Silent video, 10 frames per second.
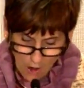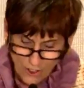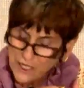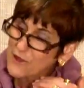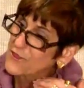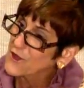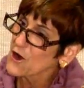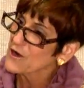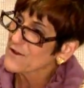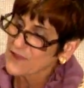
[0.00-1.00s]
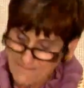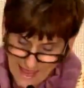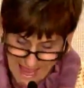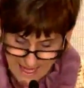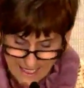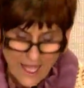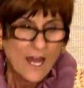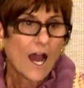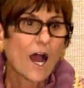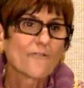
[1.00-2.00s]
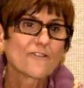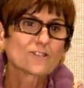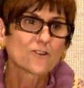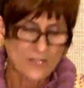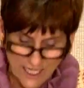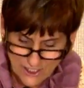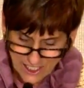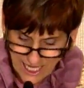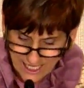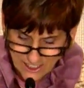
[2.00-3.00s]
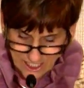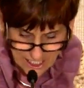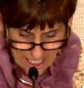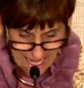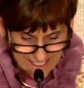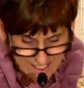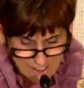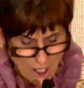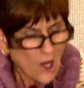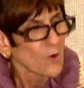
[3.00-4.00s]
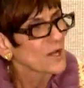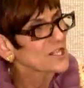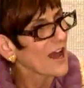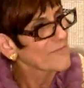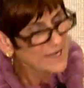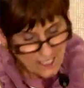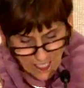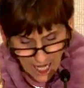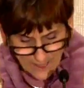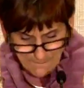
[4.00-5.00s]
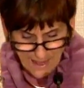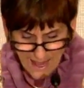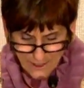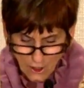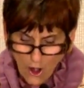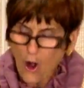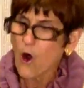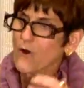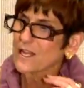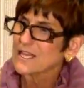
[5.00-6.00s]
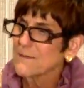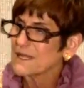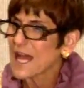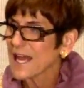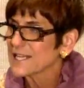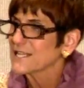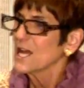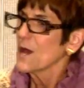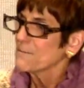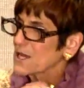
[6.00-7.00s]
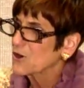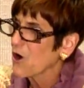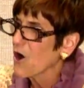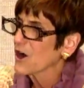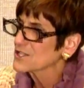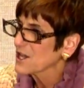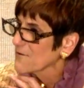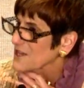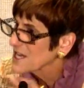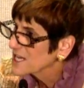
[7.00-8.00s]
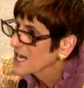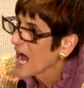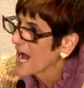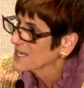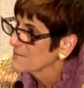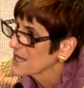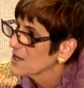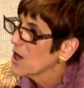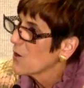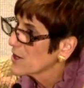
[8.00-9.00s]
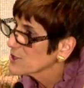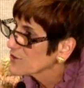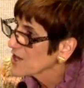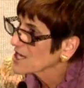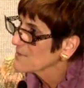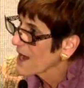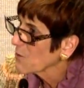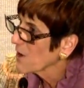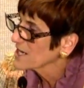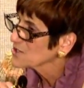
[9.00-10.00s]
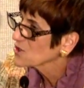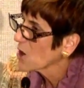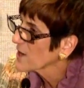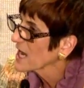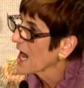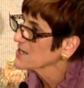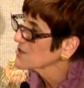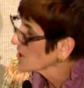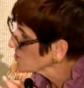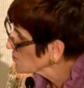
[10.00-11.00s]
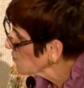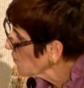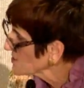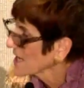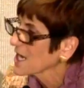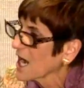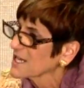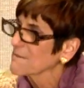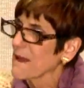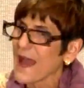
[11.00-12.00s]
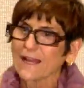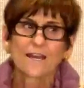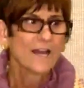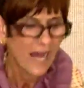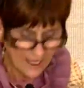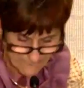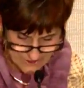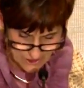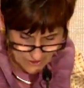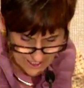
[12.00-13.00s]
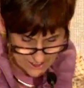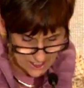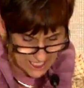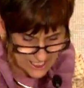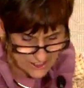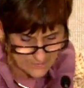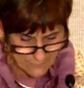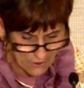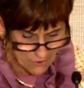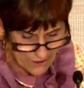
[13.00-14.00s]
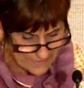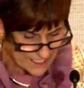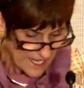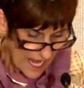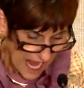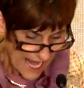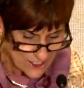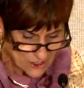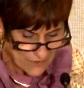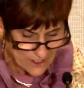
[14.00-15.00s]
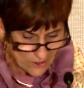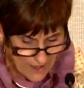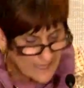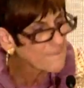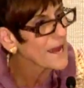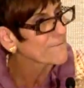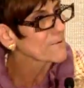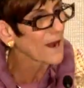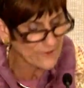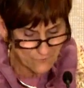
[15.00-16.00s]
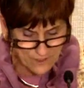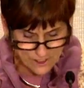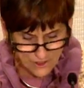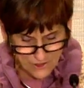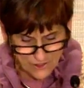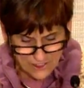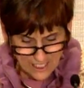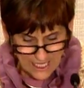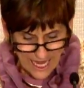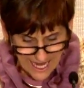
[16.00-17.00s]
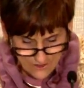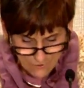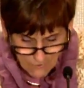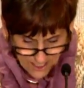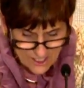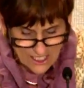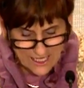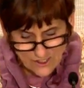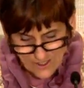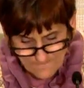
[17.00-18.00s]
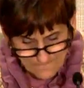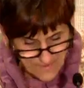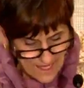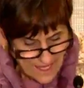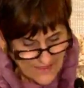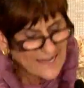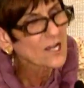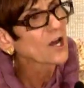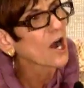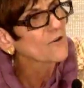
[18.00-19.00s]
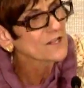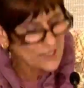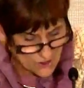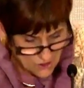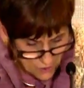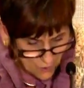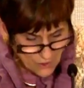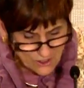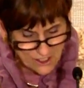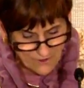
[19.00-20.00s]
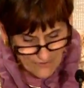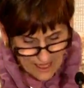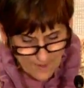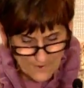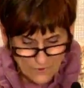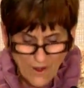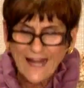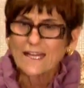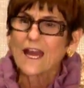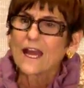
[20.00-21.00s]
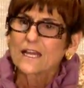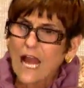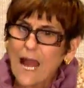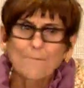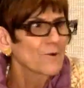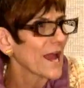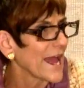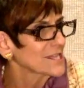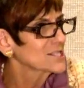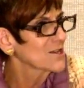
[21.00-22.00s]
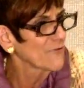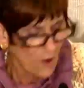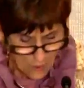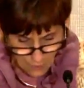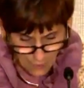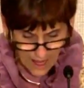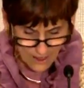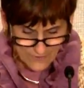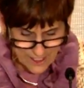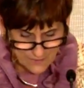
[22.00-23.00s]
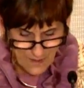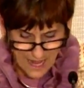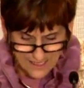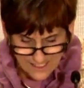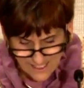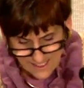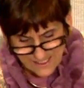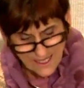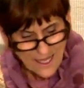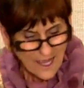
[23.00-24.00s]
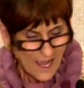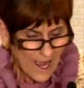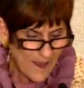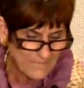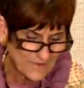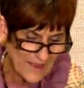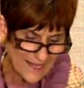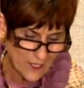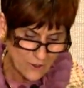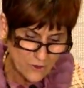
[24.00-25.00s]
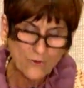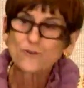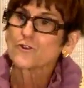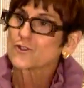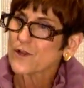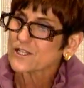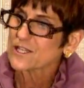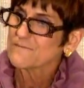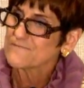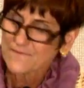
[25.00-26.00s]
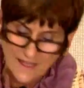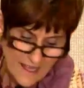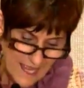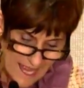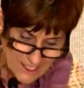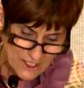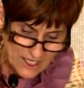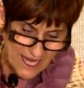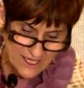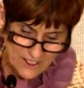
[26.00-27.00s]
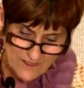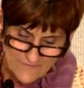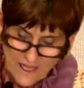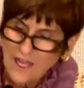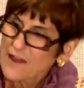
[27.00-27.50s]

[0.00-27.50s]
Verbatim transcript: Only a third of them had uh, physical education classes, which have been cut back or eliminated because of the economy. When you think about what is going on in our schools and cutting back on physical education programs. I just read a great paper by the researchers at the Rudd Center that encourages schools to develop and write comprehensive wellness policies um, that include nutrition, education,